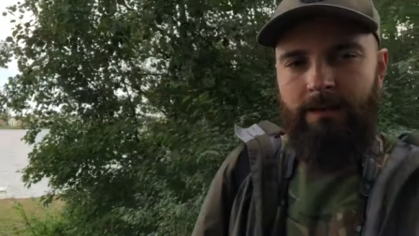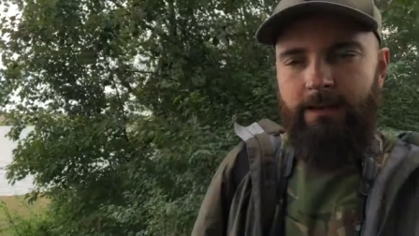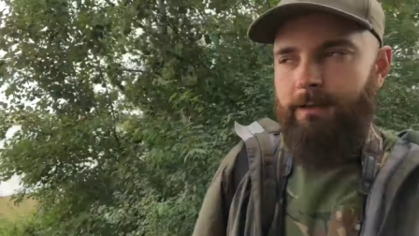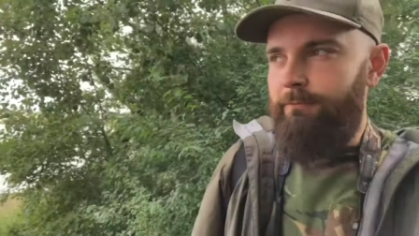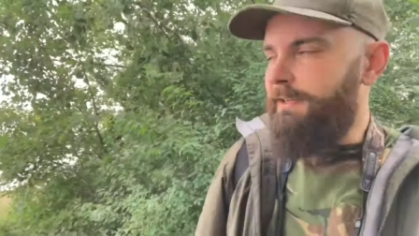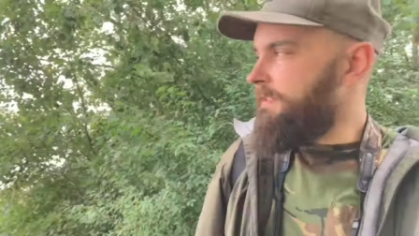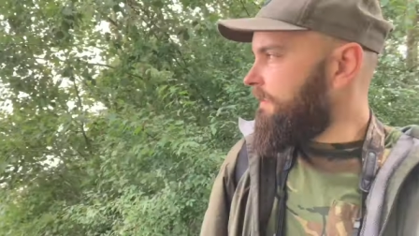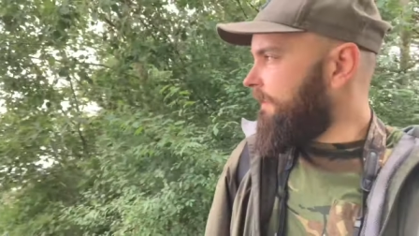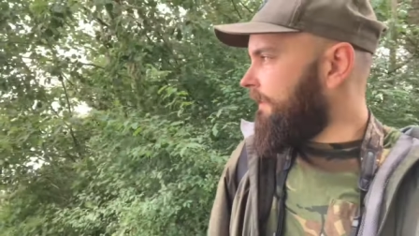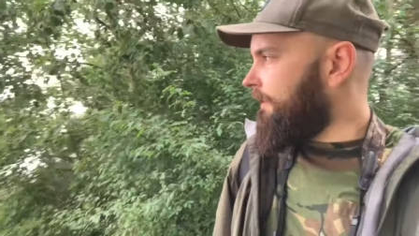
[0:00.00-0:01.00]
Uh,
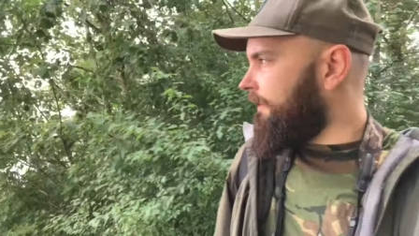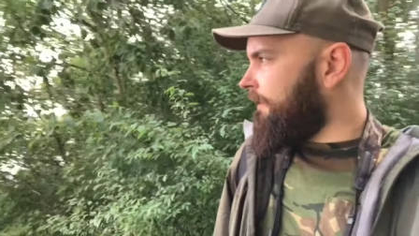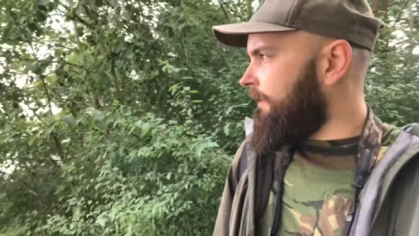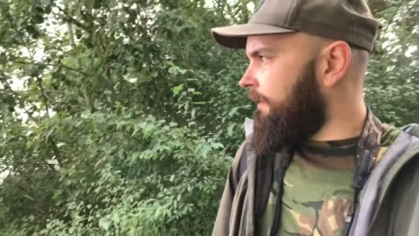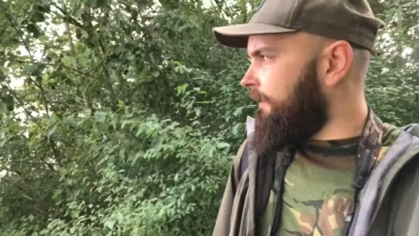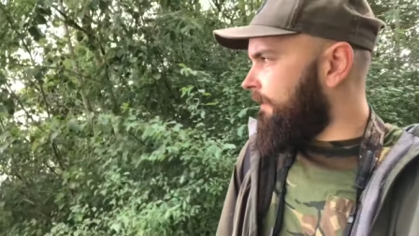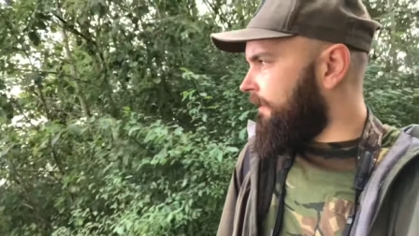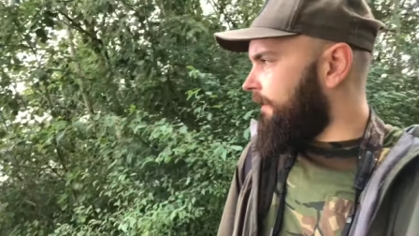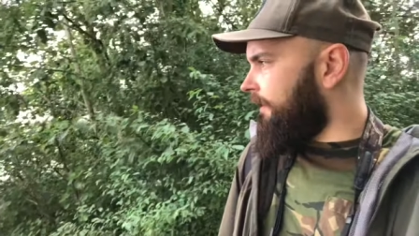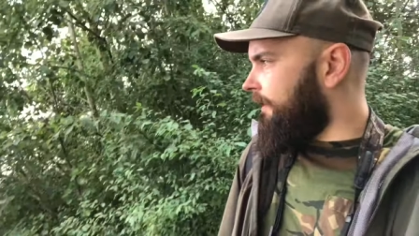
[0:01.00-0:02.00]
recently
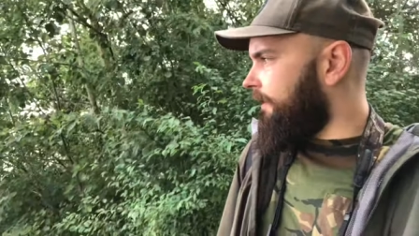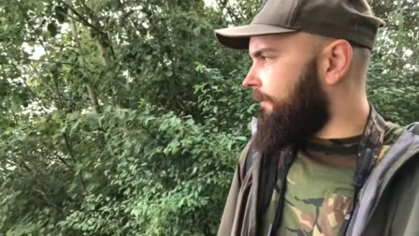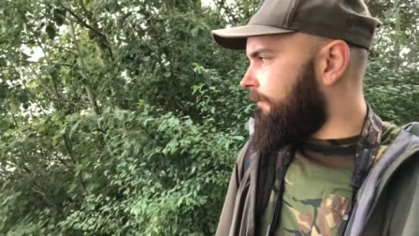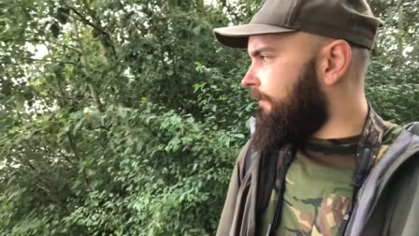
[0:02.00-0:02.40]
the um,